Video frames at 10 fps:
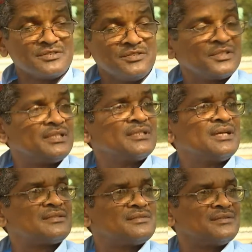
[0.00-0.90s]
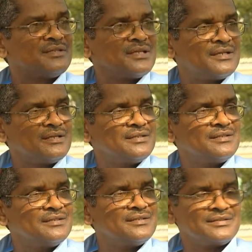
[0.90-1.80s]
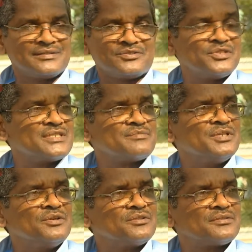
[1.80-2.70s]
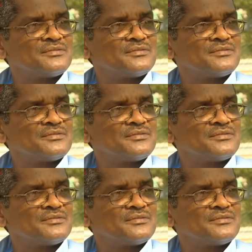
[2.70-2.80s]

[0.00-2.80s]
nothing that stresses me out.